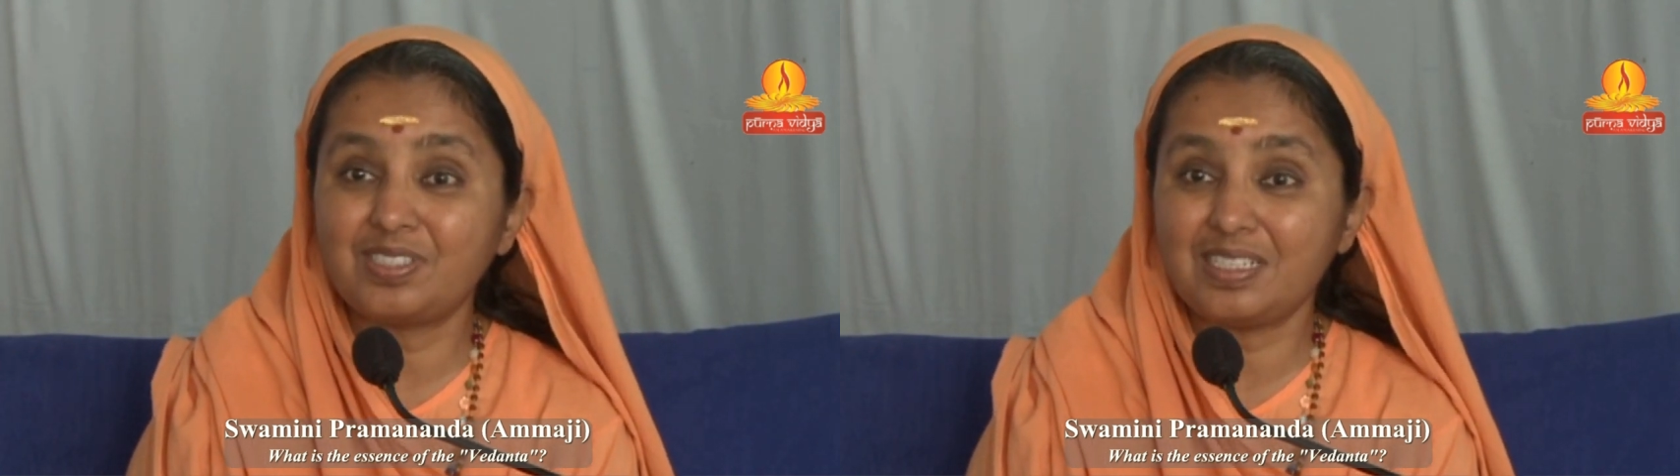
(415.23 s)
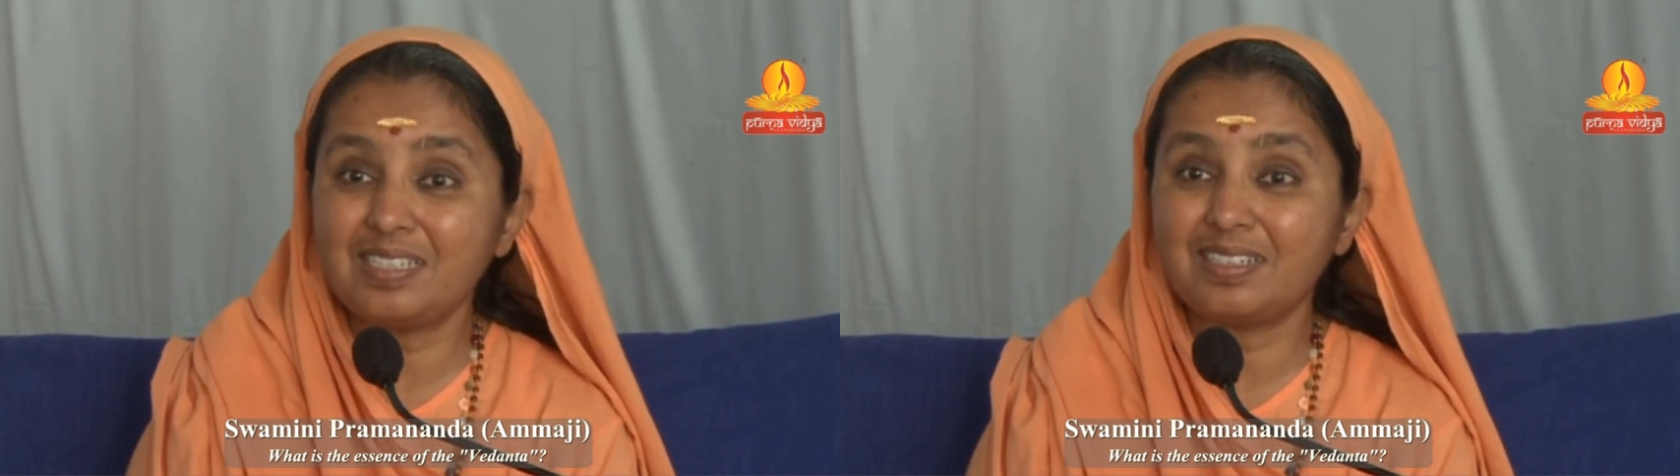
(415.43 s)

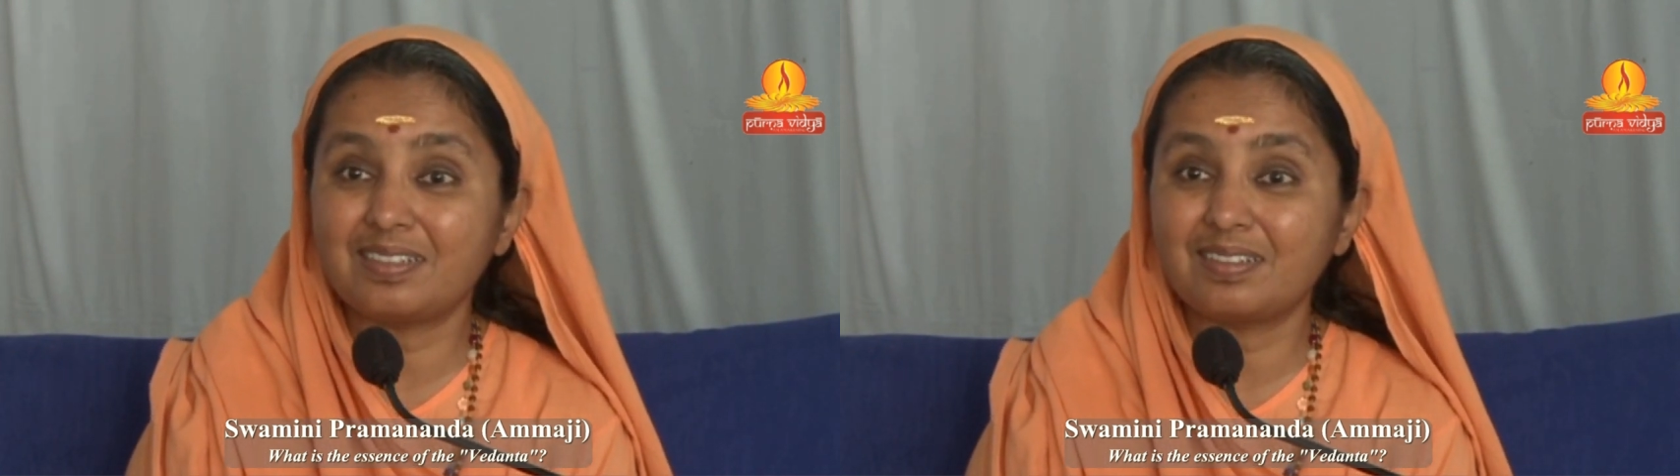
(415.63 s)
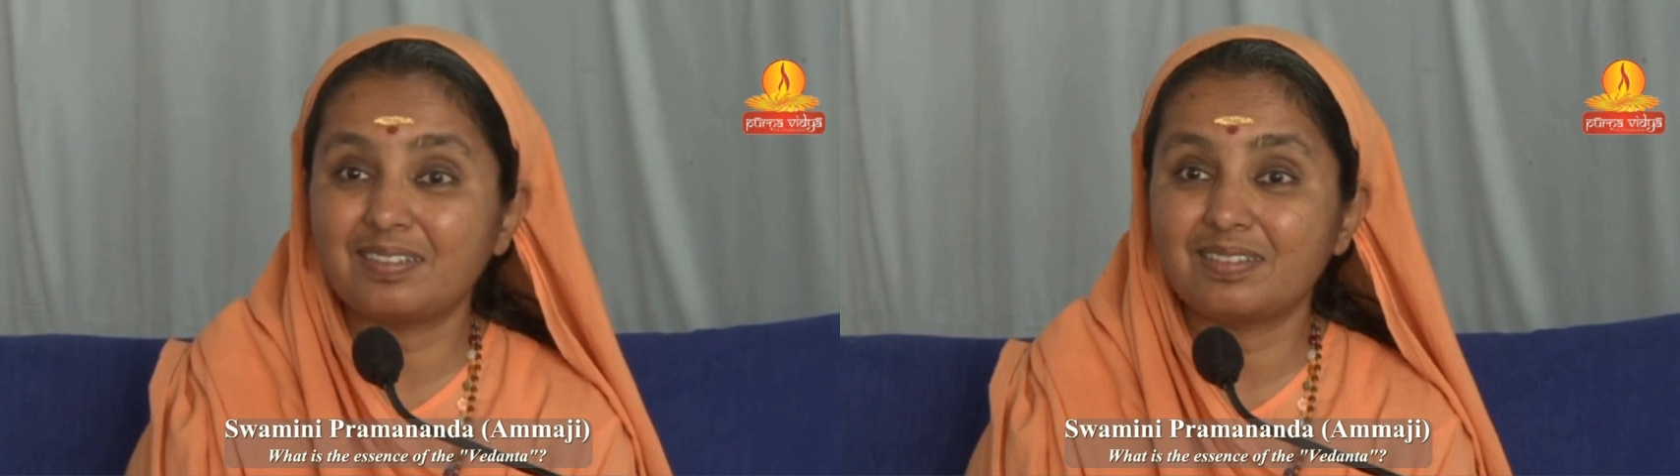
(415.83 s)

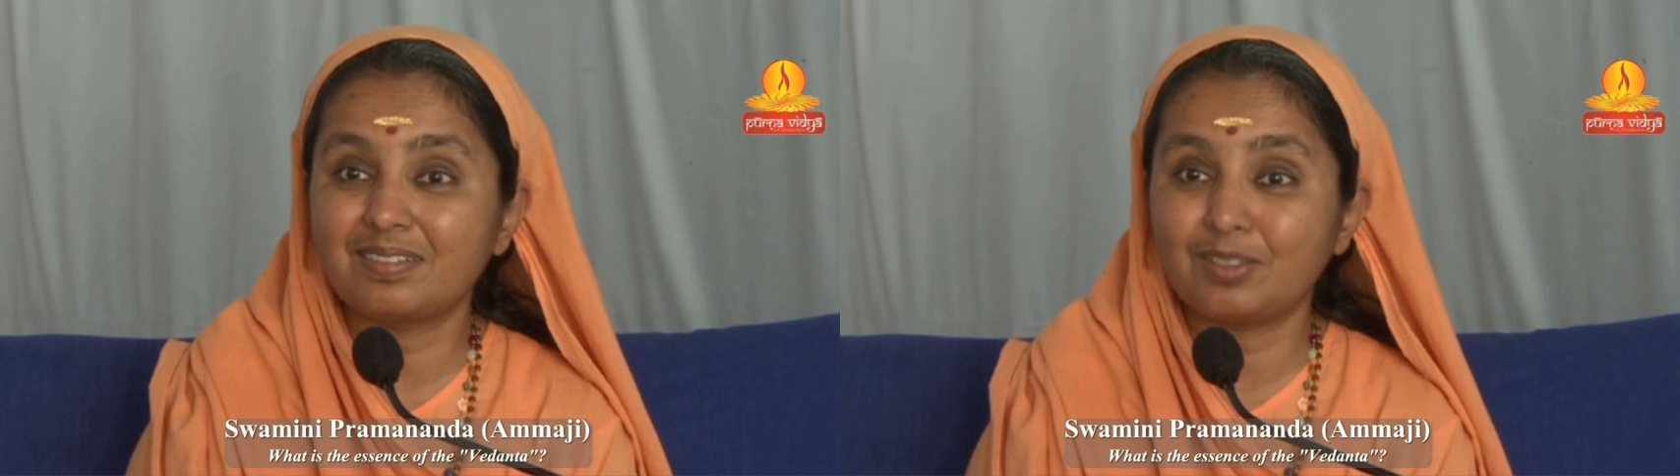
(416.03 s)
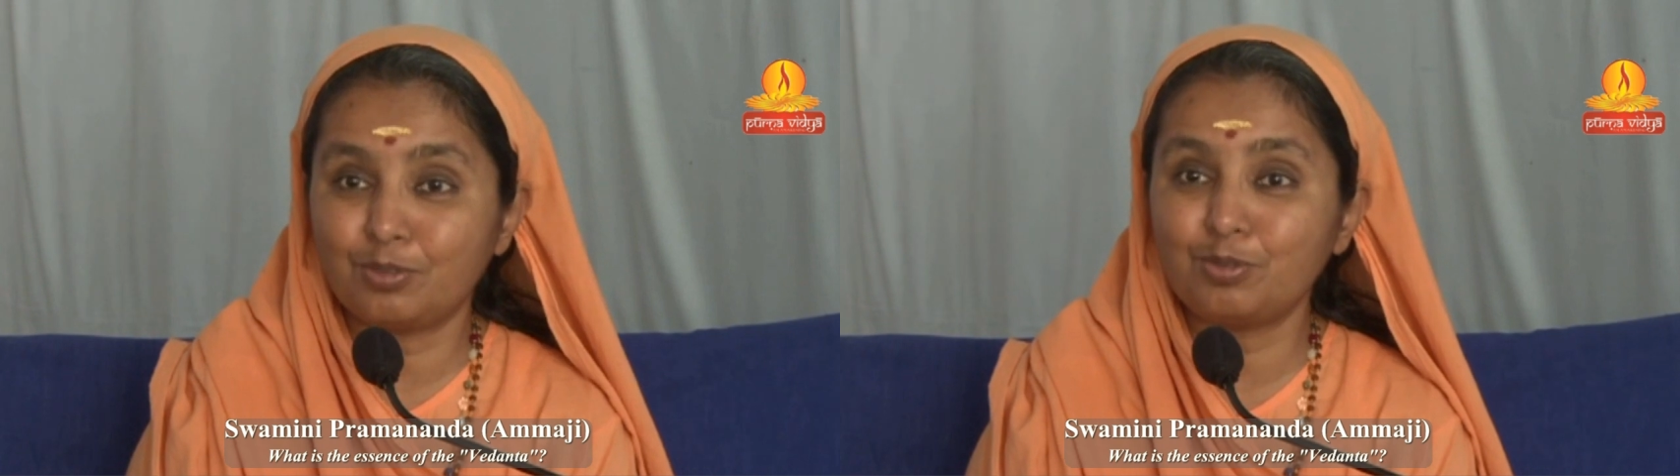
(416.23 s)
seeing
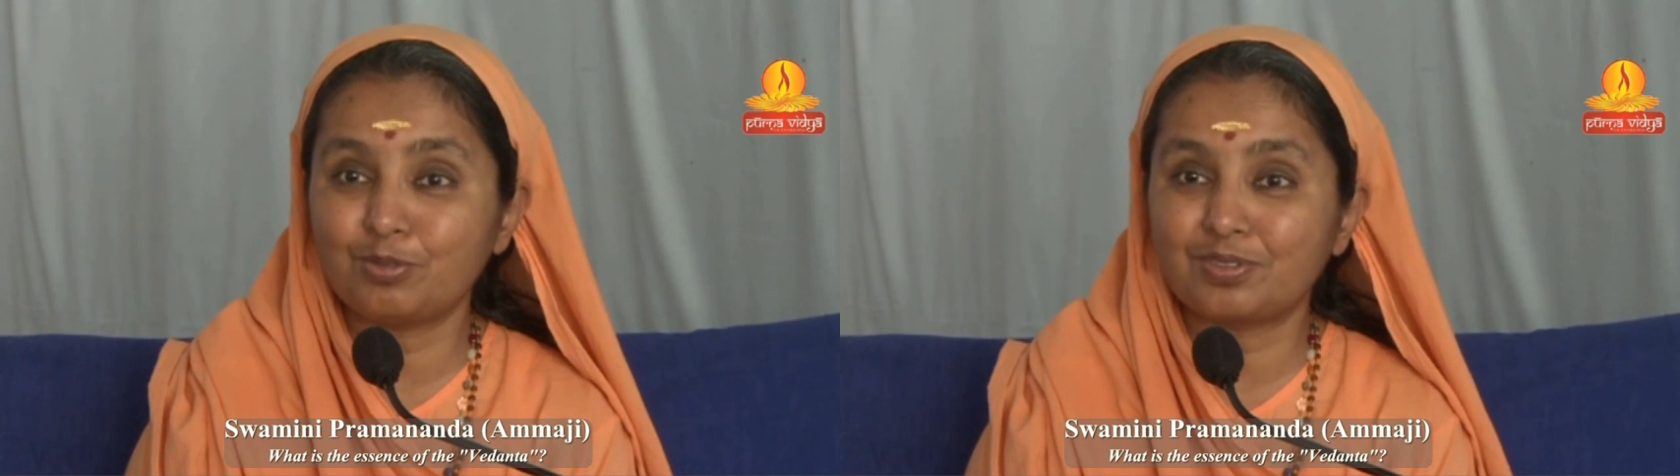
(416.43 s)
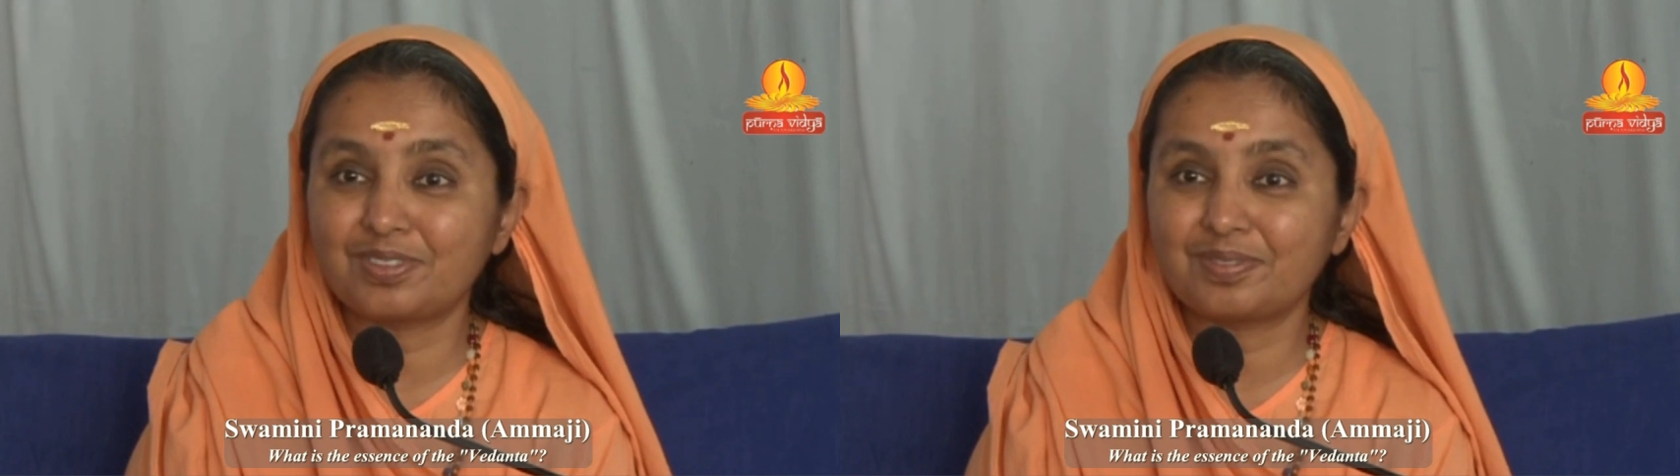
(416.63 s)
the
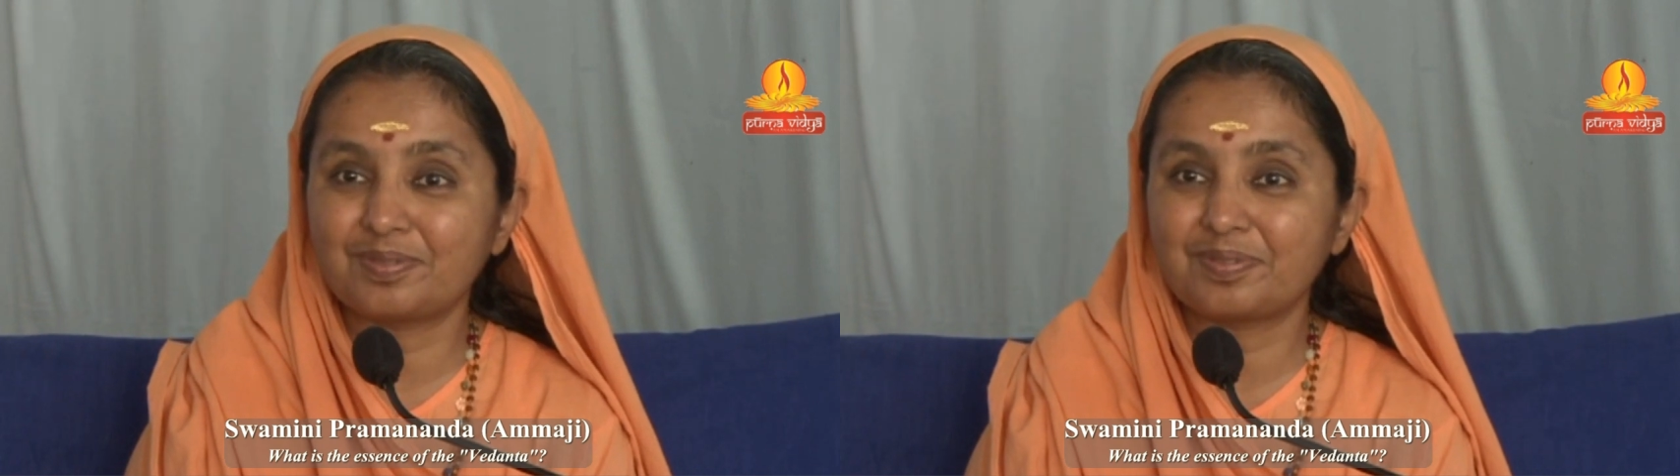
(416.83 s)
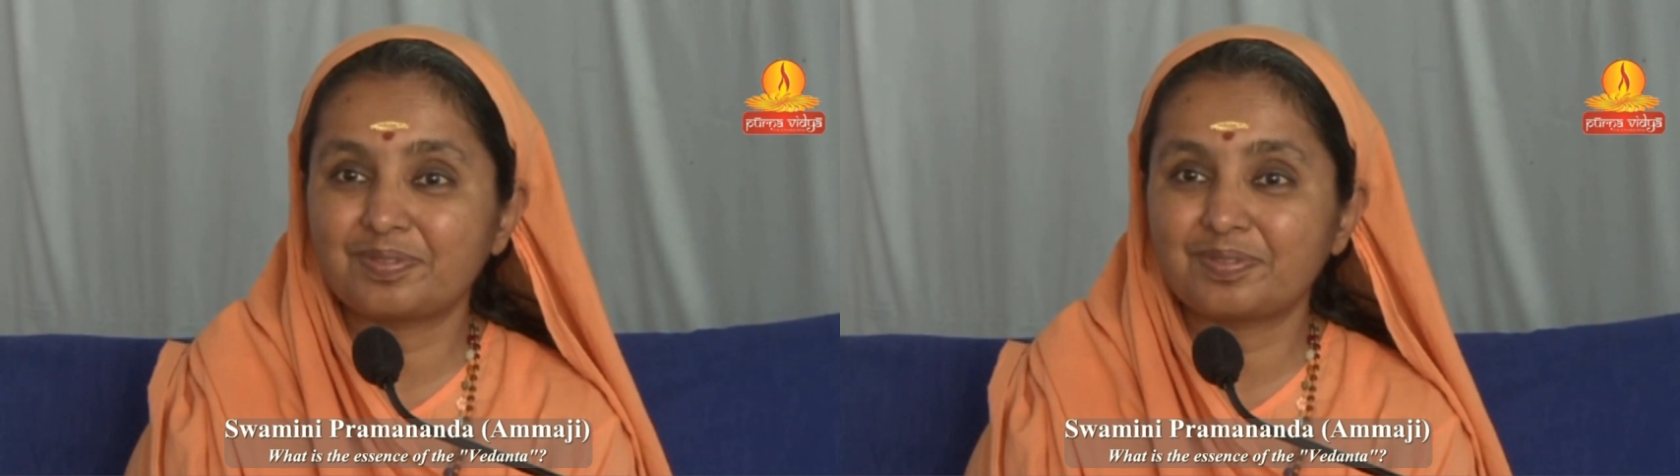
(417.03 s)
truth.